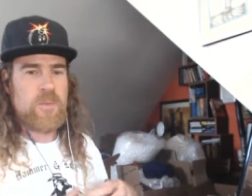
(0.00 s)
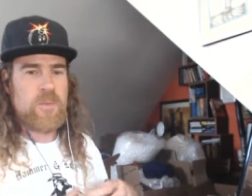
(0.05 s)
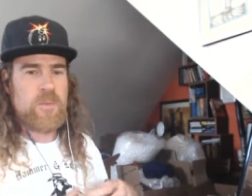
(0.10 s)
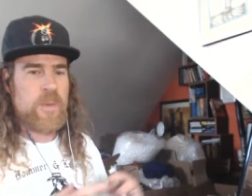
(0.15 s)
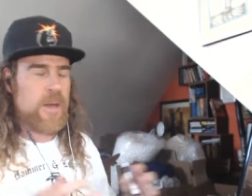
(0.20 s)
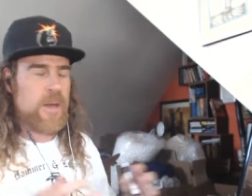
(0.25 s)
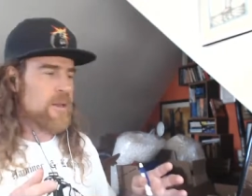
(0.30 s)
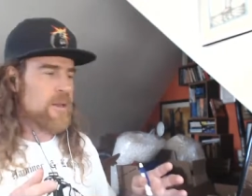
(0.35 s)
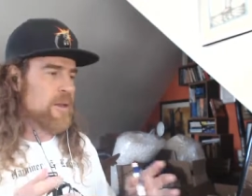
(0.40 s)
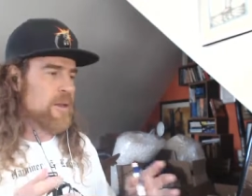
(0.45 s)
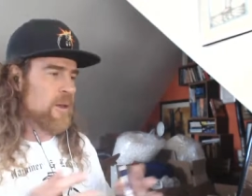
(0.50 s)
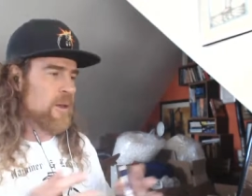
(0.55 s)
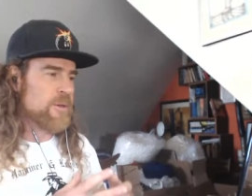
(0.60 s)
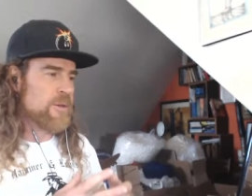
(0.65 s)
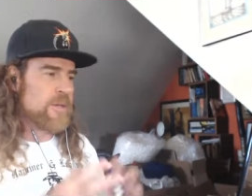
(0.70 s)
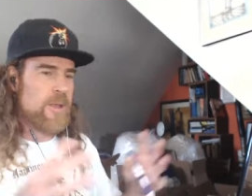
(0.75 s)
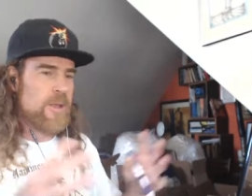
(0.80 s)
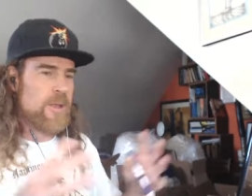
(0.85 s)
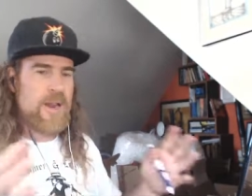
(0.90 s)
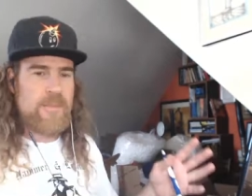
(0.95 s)
But, you know, there's a
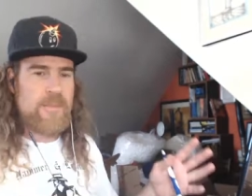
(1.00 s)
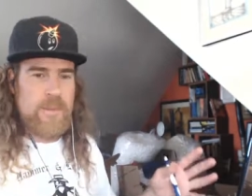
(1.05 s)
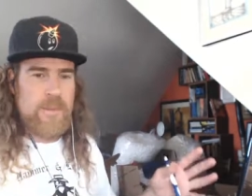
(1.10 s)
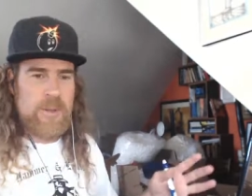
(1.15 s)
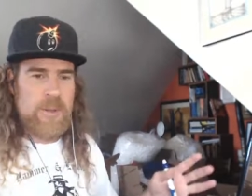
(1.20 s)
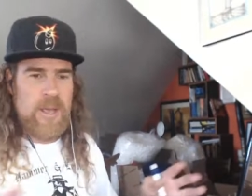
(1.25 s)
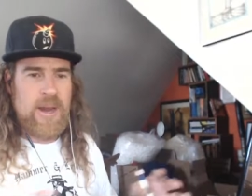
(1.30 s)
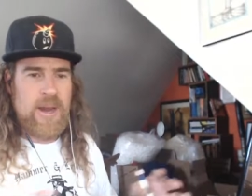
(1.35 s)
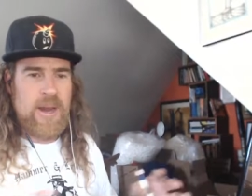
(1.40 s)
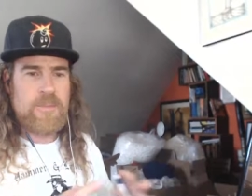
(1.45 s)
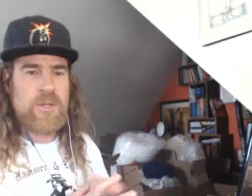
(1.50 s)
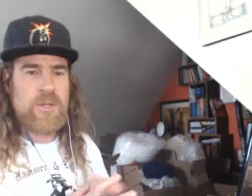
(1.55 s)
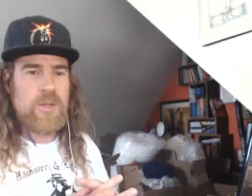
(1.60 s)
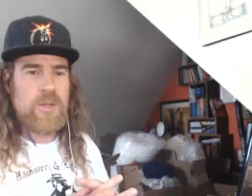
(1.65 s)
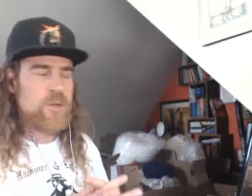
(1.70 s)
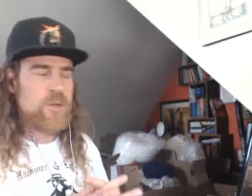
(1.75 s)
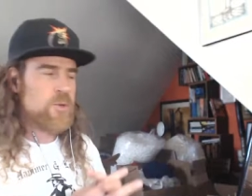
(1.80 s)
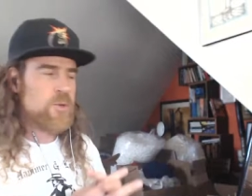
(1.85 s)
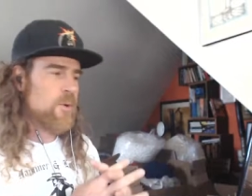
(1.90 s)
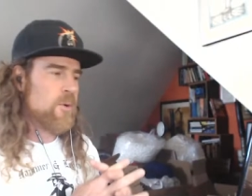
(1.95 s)
lot on my plate. I'm still
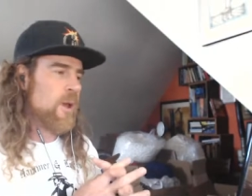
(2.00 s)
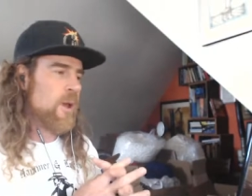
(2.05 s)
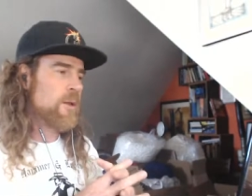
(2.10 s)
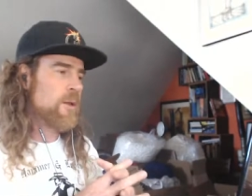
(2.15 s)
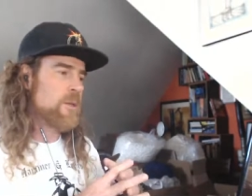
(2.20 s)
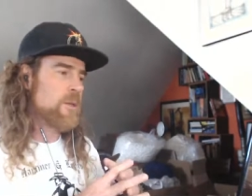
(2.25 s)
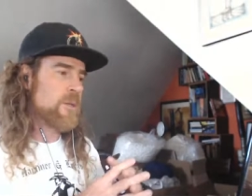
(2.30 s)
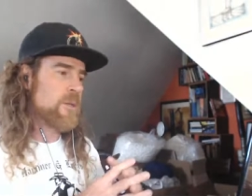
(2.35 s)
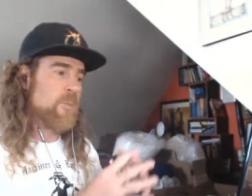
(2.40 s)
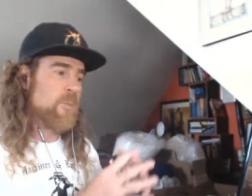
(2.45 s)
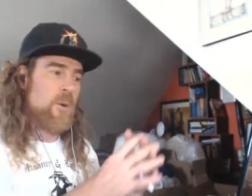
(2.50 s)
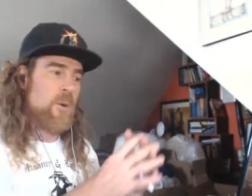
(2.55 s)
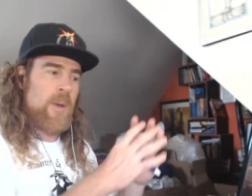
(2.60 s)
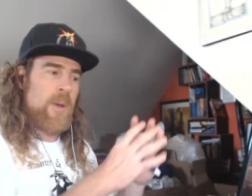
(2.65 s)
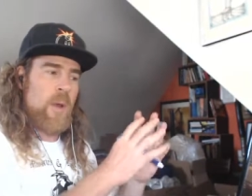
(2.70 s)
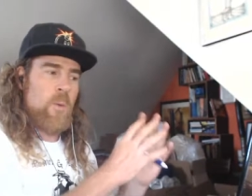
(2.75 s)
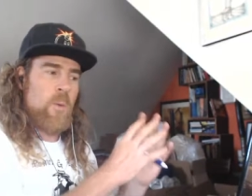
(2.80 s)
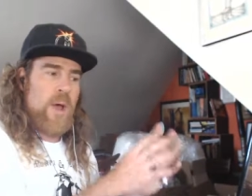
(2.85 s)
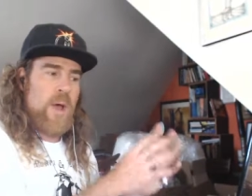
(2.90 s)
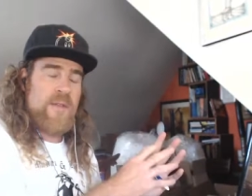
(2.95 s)
trying to support my
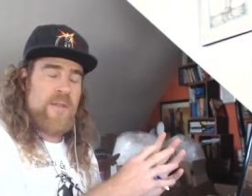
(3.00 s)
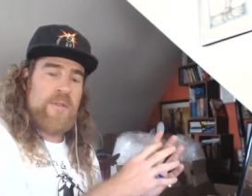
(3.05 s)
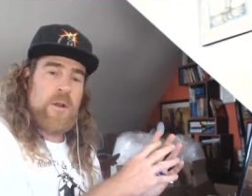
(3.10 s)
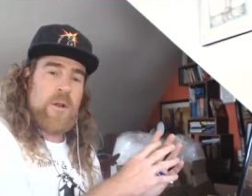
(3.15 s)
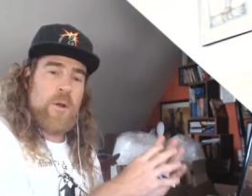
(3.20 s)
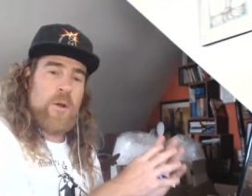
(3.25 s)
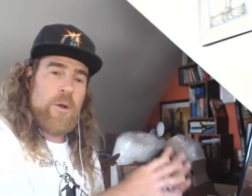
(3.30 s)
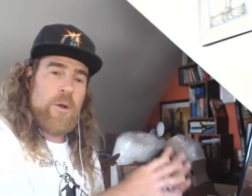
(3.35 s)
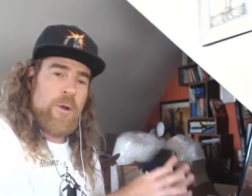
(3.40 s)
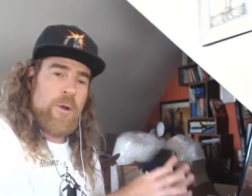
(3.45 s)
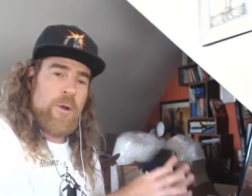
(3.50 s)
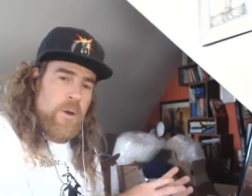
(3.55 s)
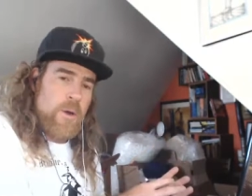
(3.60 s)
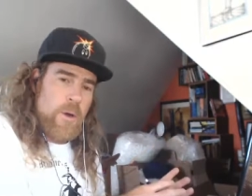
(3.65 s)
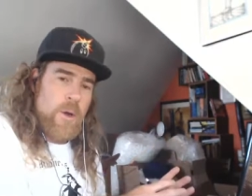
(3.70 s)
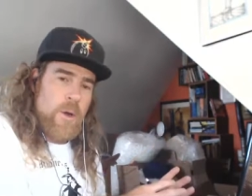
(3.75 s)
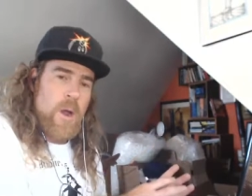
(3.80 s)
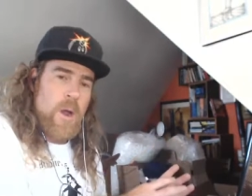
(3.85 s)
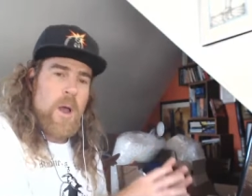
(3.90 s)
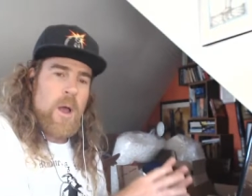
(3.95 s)
wife and her